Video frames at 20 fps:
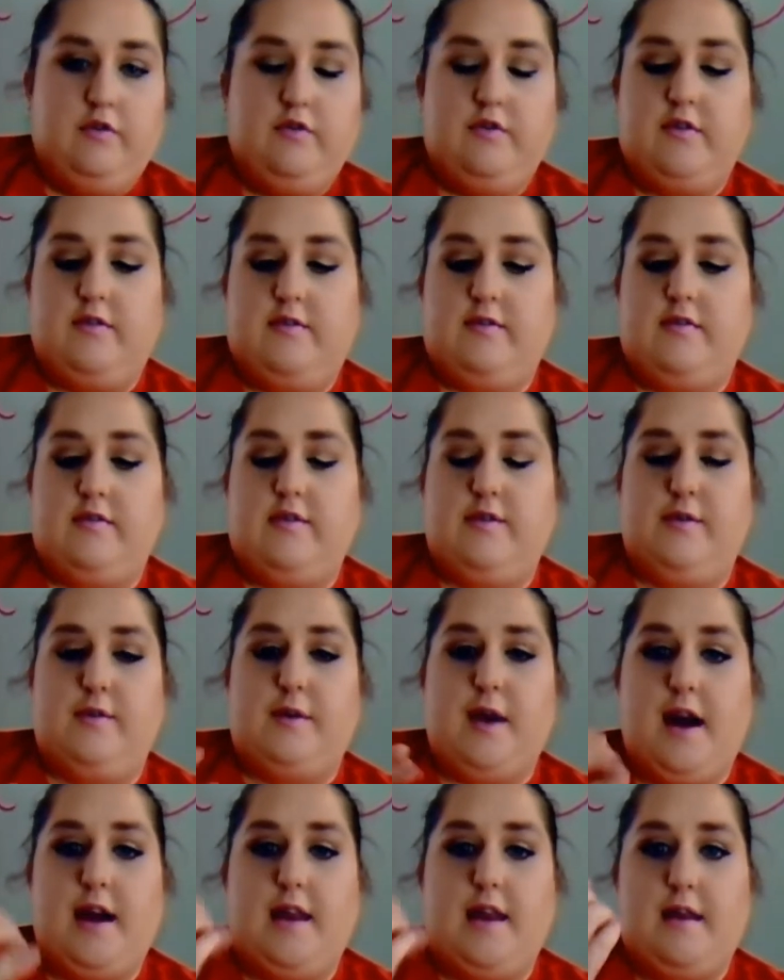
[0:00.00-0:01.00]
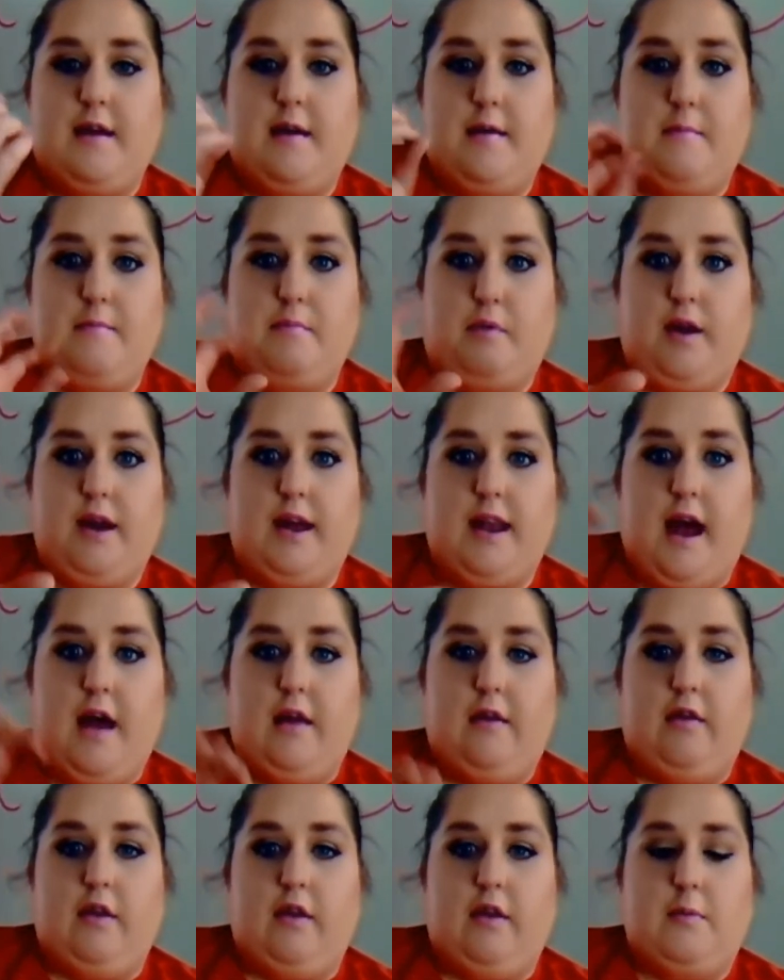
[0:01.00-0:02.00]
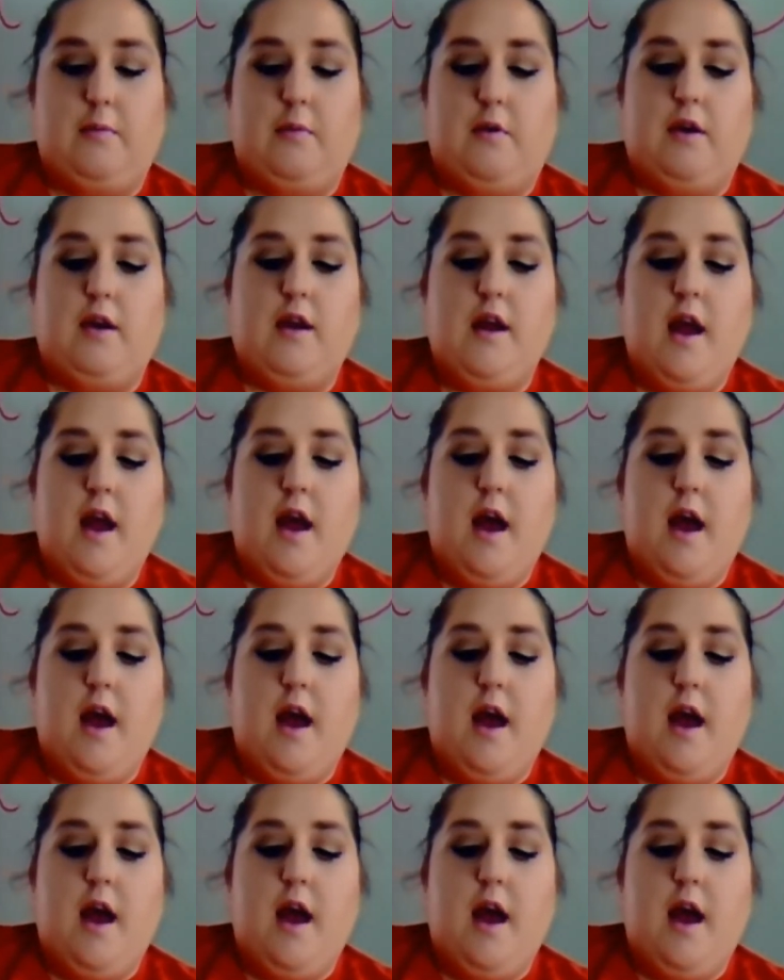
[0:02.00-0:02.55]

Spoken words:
just to kind of bring it out a little more.